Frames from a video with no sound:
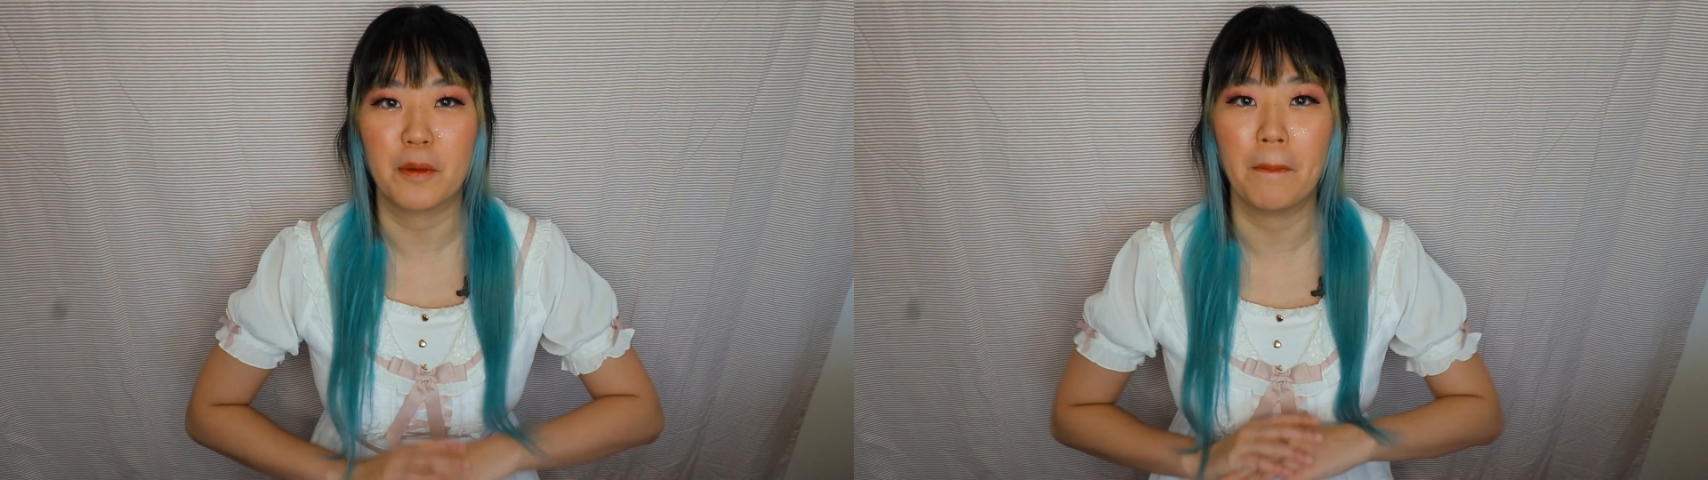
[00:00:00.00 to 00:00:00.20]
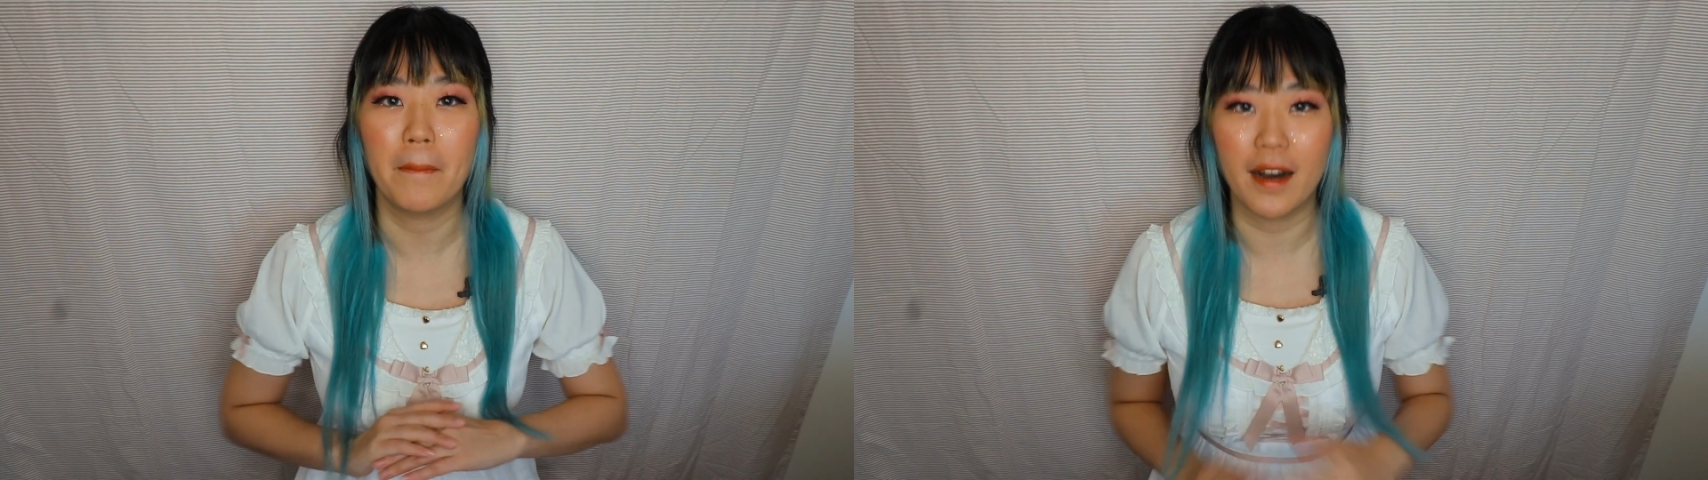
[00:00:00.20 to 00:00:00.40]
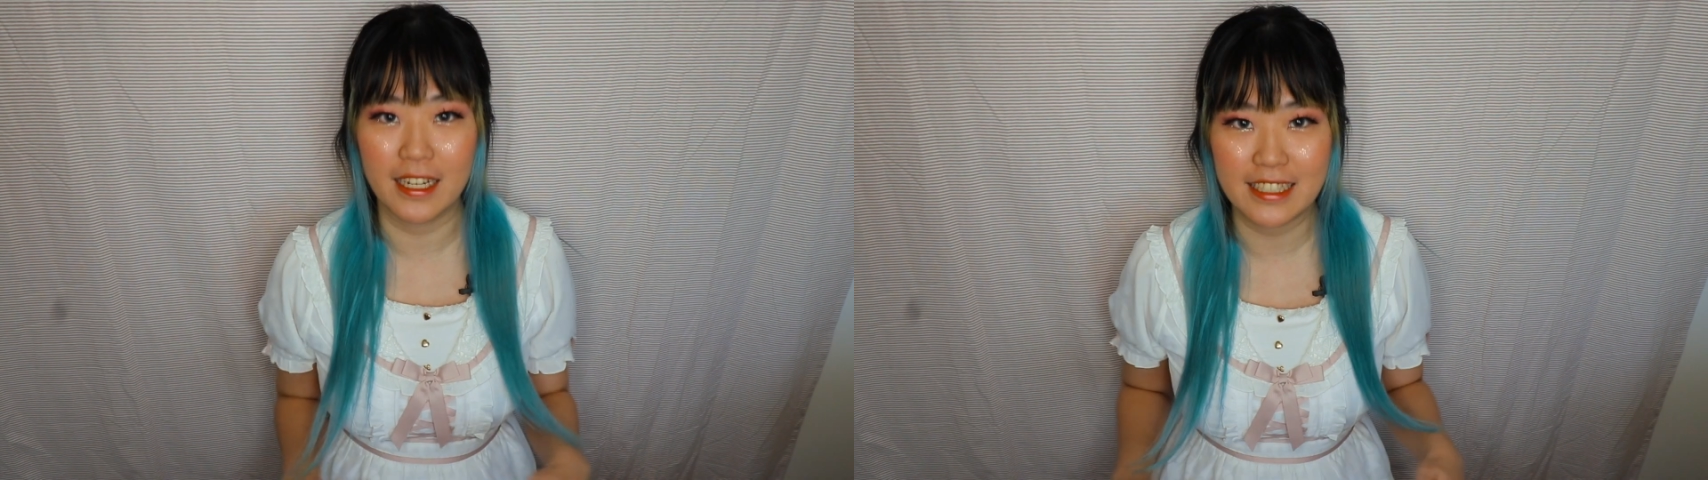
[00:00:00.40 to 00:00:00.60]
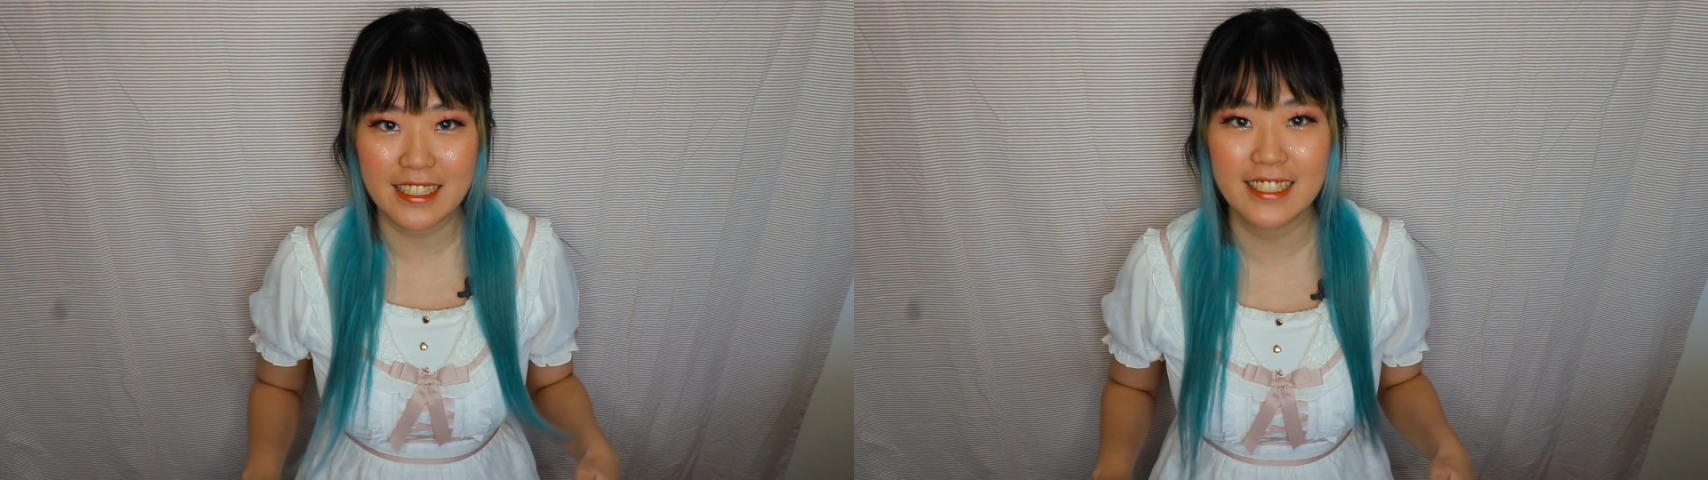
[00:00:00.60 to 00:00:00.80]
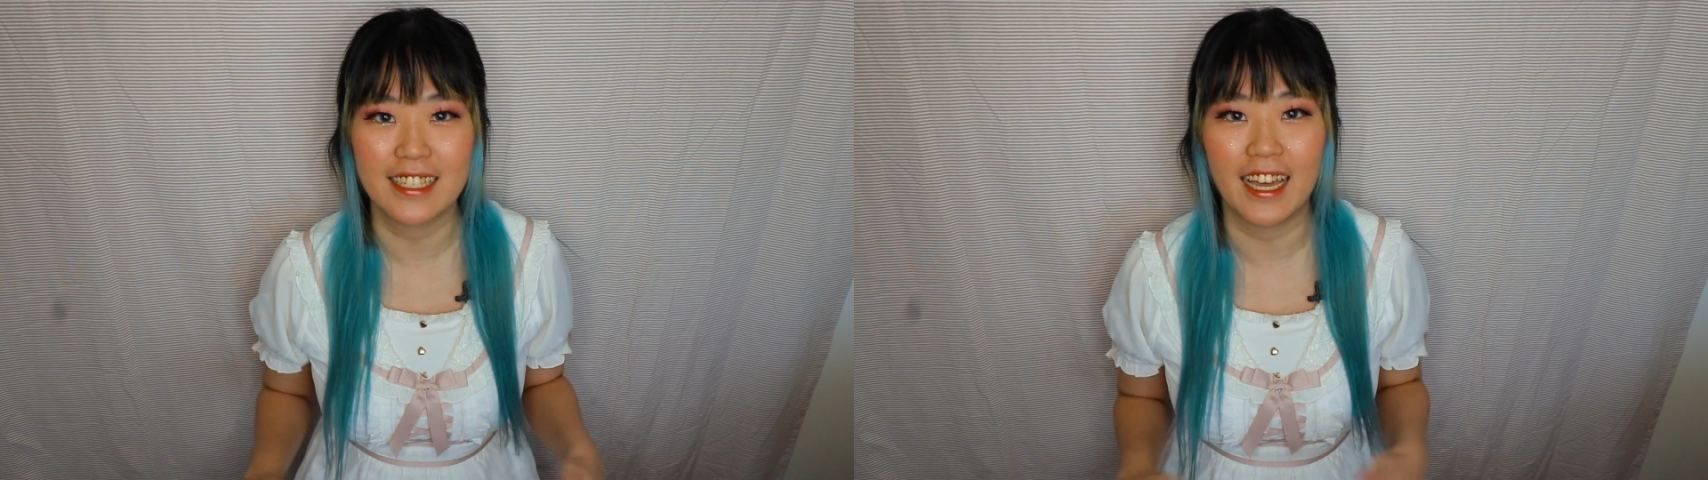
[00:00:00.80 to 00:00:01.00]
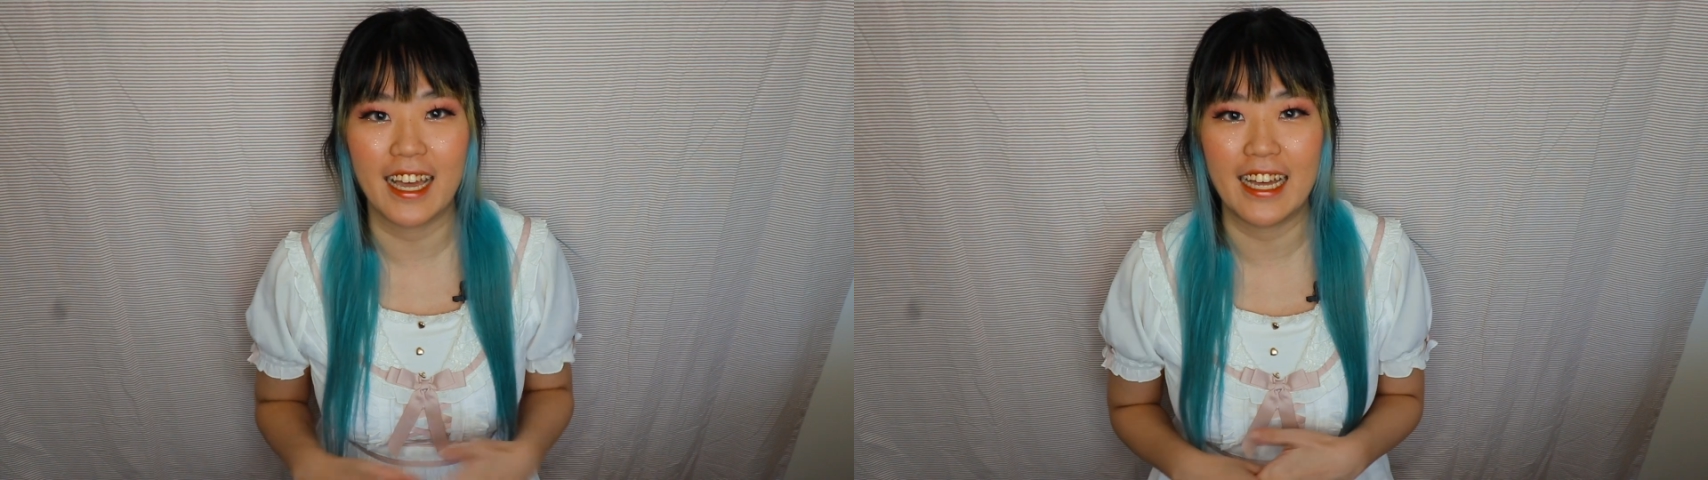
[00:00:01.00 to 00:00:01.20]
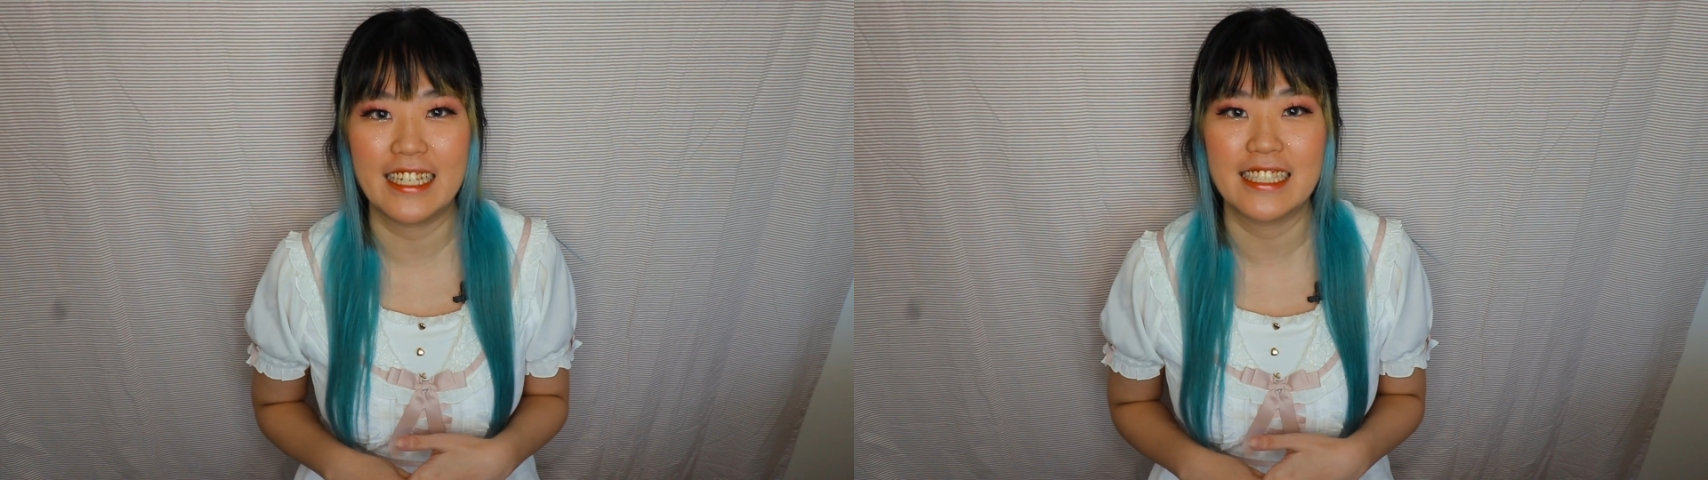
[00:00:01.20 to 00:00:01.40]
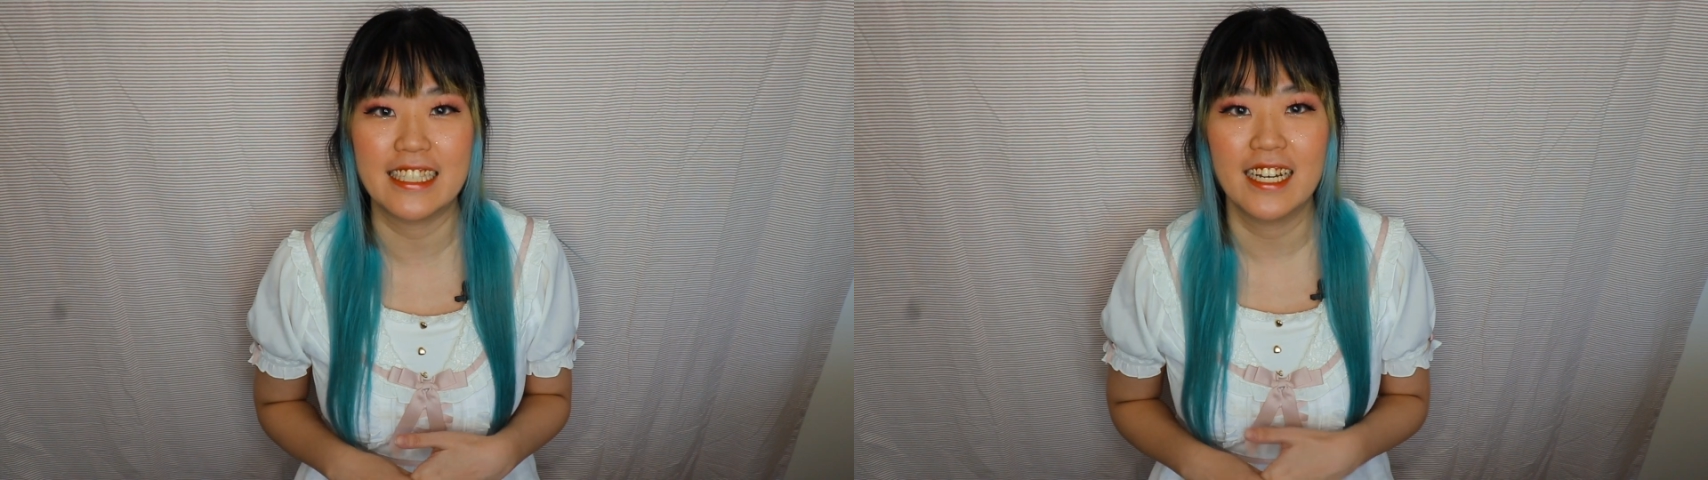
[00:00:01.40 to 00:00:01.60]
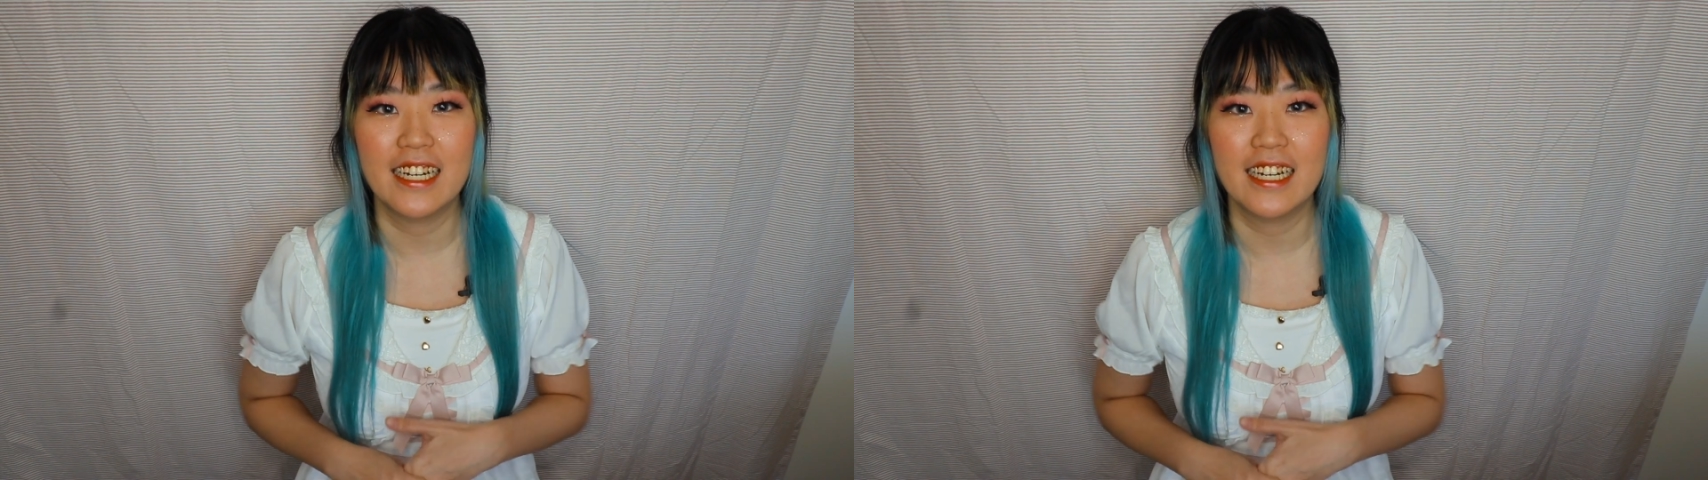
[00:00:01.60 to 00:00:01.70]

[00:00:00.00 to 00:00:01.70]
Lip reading: months and